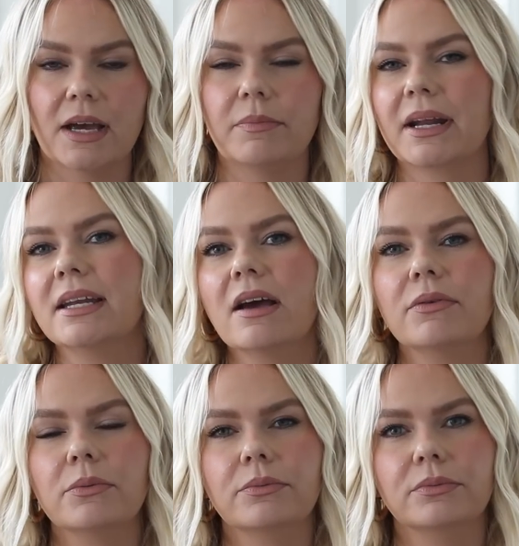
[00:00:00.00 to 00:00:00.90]
it, but I
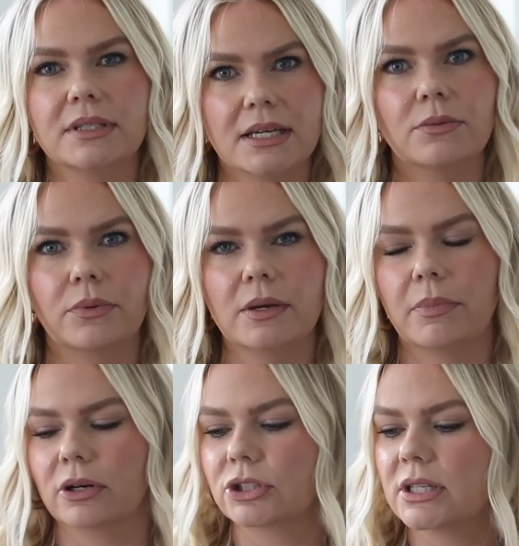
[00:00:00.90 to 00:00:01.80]
never did
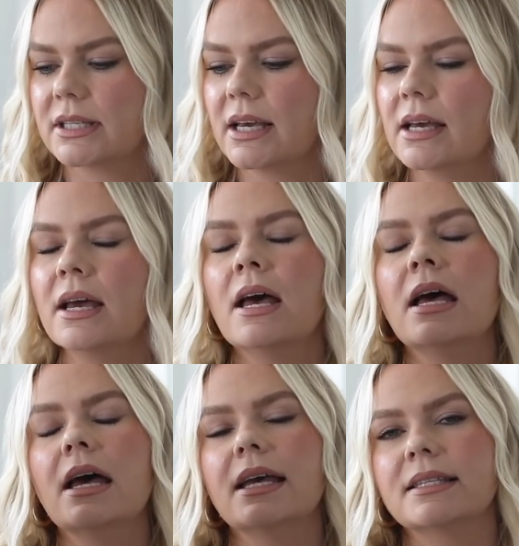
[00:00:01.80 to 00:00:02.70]
repurchase it.
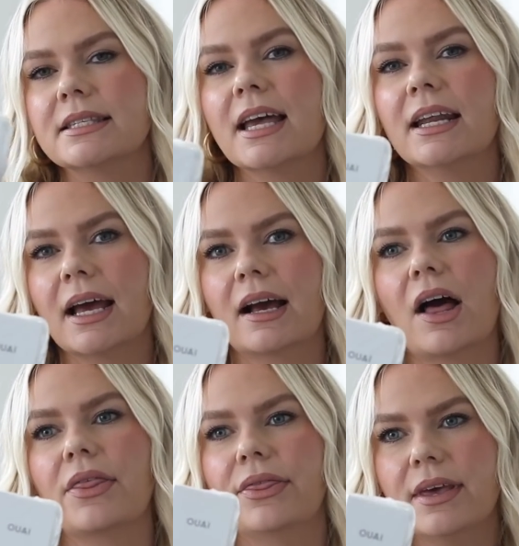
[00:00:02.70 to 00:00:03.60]
Instead, I
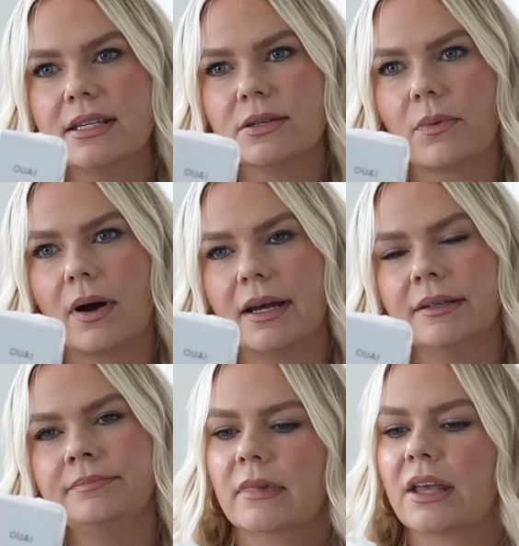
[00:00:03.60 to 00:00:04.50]
got this
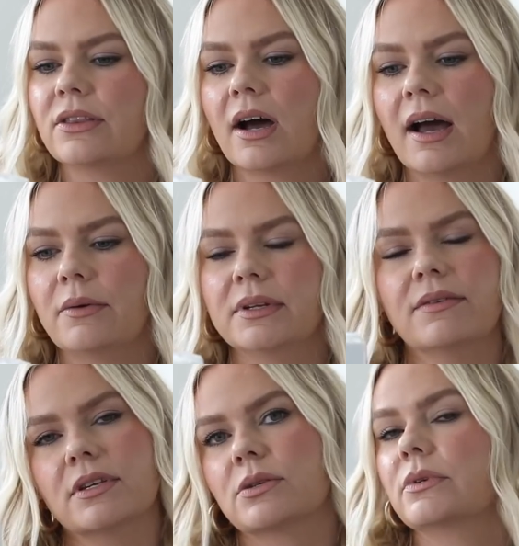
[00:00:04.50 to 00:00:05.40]
one and thought I would
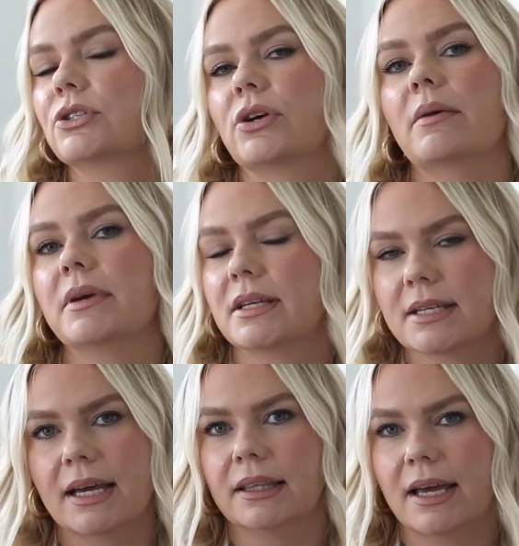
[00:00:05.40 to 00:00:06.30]
give this one a try because
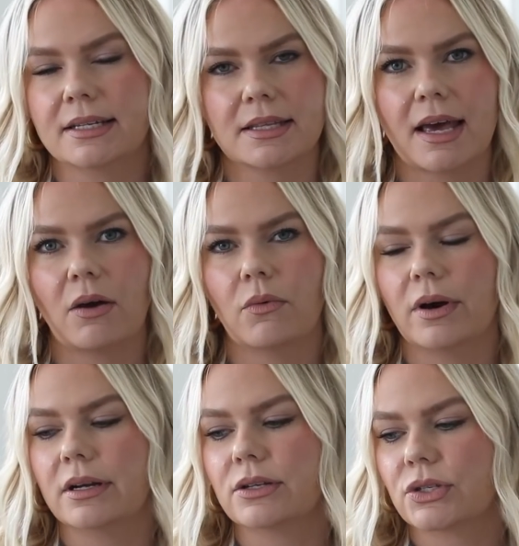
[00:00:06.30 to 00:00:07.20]
I liked that
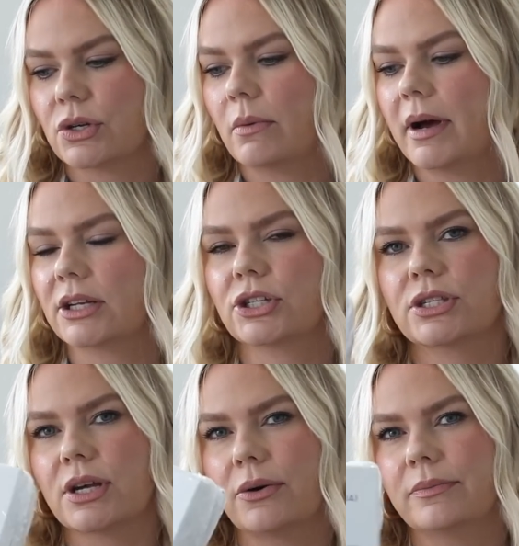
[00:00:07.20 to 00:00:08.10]
one so much.
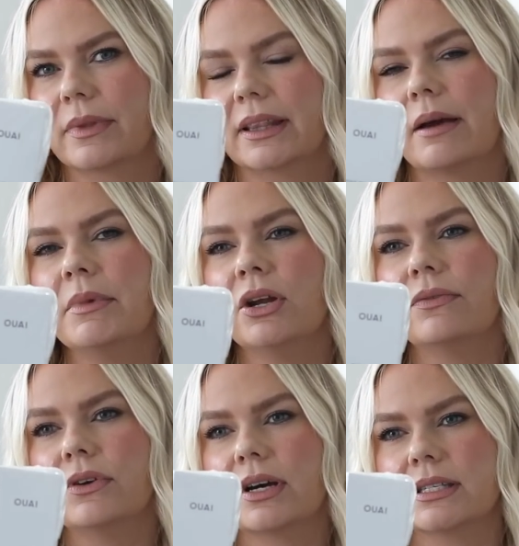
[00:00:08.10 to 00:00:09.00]
So let me know
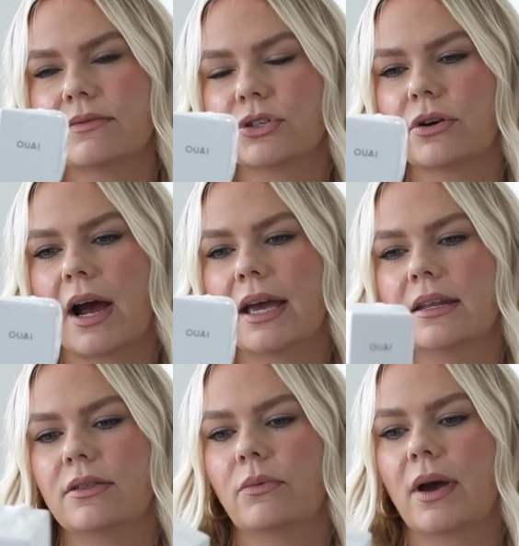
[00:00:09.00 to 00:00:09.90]
if you guys have
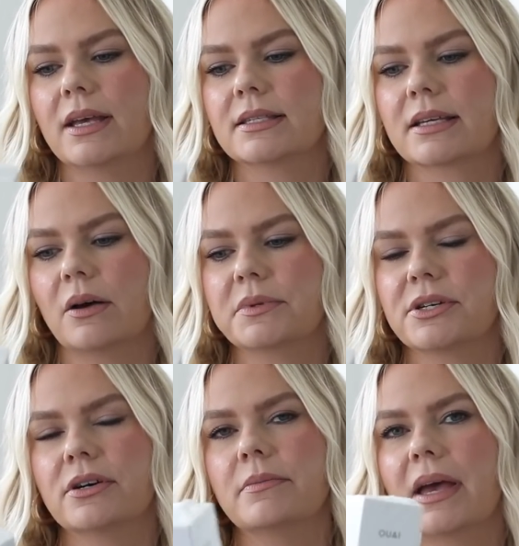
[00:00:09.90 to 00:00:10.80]
tried the Whey Scalp
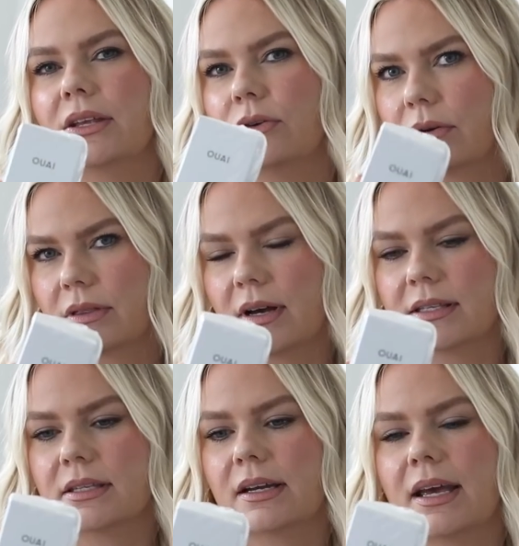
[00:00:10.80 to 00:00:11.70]
Serum and your
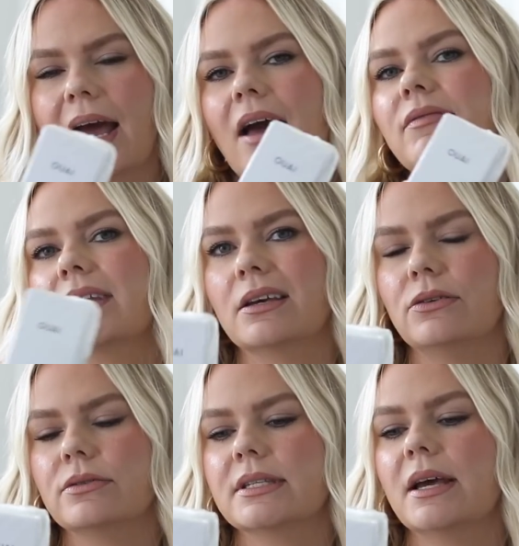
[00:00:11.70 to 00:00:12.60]
thoughts on it. I haven't yet
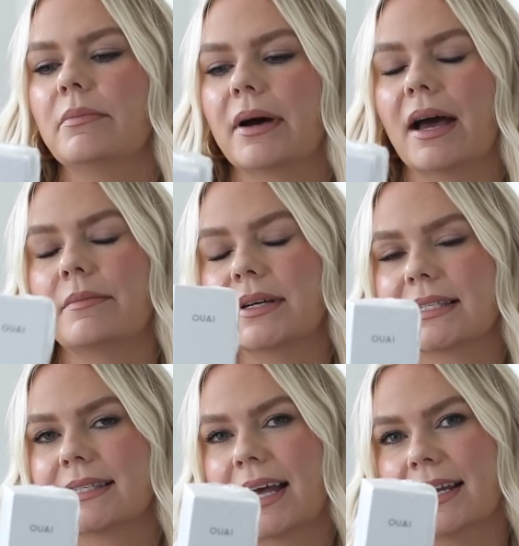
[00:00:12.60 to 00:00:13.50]
used it, but I'm
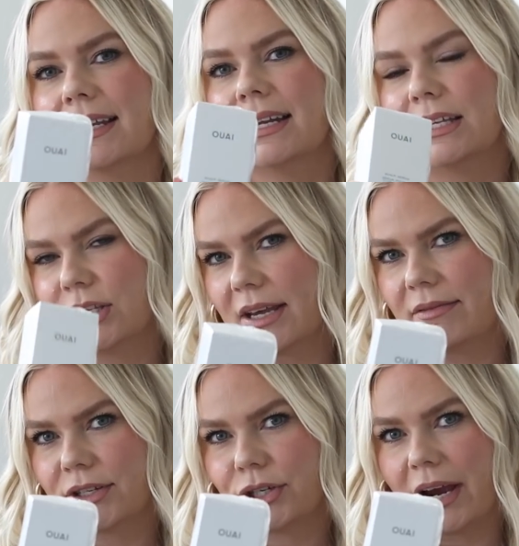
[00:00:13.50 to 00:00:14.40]
excited to give
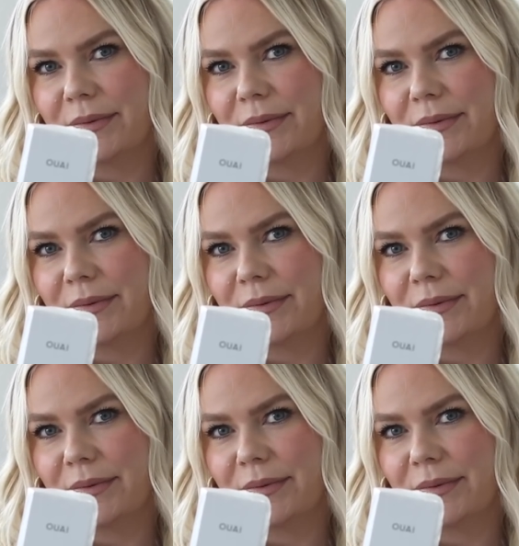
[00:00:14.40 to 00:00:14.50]
it a try.